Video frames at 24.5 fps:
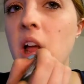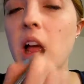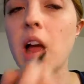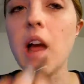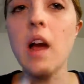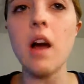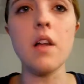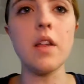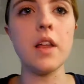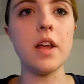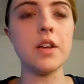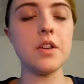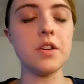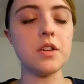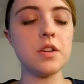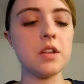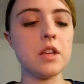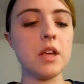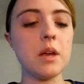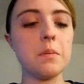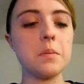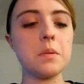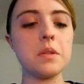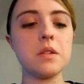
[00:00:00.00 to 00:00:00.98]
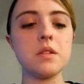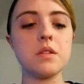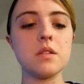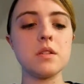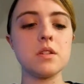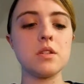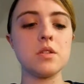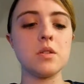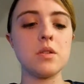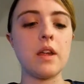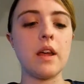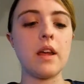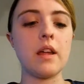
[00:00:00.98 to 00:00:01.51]
outline your lips
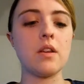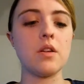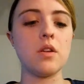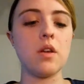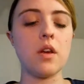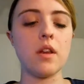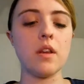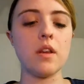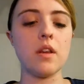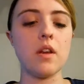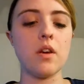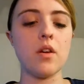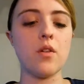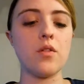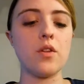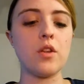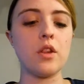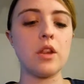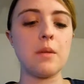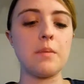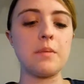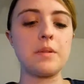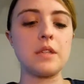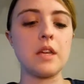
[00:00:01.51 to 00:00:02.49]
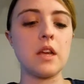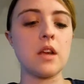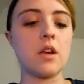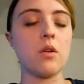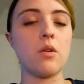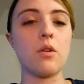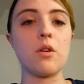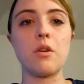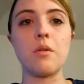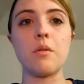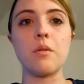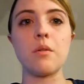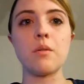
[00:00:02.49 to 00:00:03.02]
so that none of your lipstick
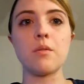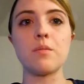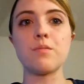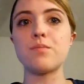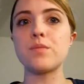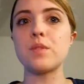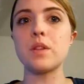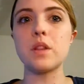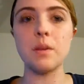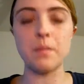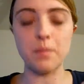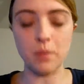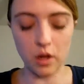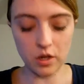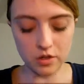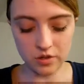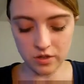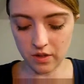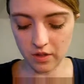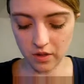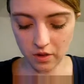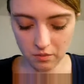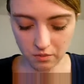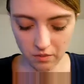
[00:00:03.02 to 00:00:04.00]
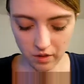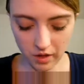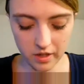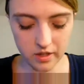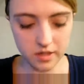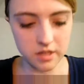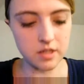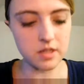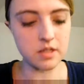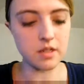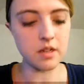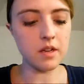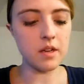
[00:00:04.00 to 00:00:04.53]
or your lip gloss or anything
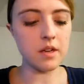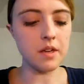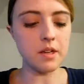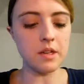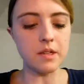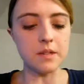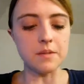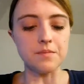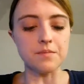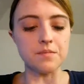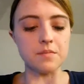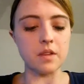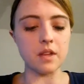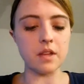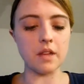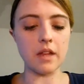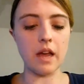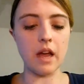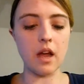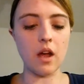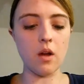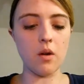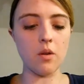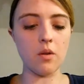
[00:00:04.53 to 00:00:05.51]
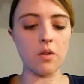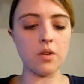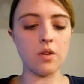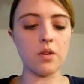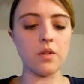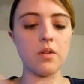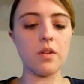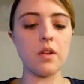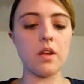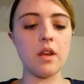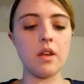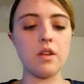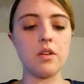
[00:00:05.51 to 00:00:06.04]
runs. Now
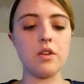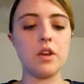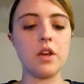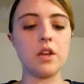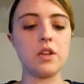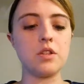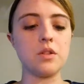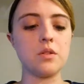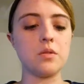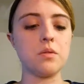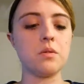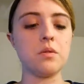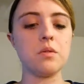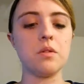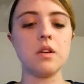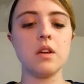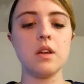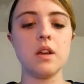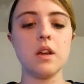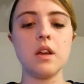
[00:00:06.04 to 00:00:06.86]
you could do